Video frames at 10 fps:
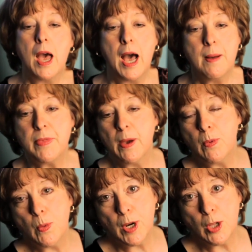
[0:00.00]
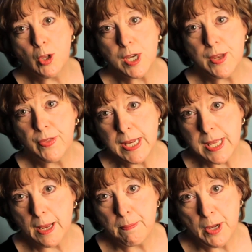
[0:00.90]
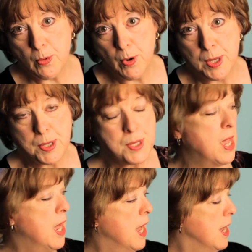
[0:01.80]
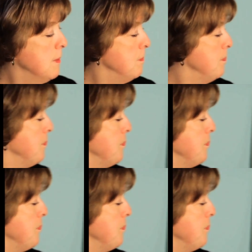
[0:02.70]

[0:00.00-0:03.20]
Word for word: Um, then we want to look to things like minerals. Um,